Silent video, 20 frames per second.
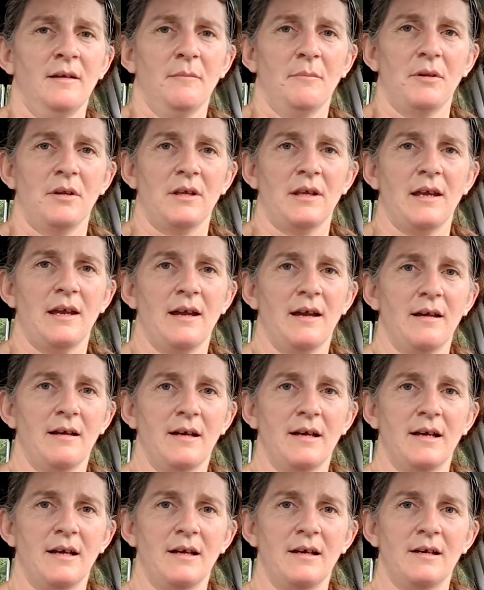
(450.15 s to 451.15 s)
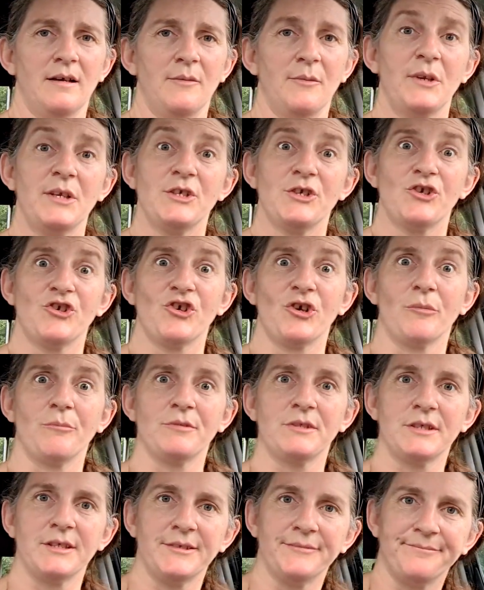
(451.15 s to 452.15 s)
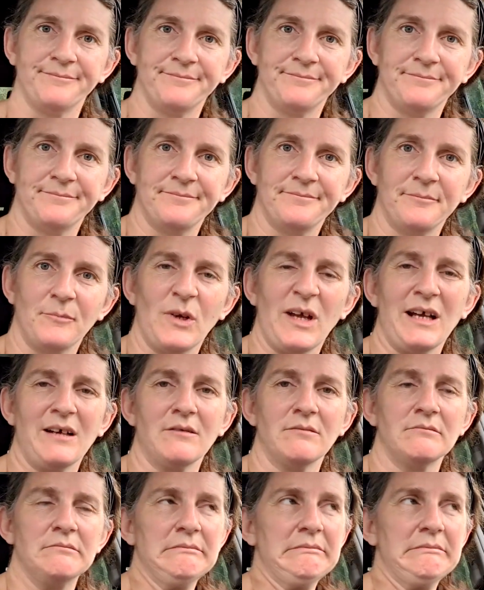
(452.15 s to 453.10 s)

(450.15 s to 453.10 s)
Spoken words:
But yeah, winter jobs. Well,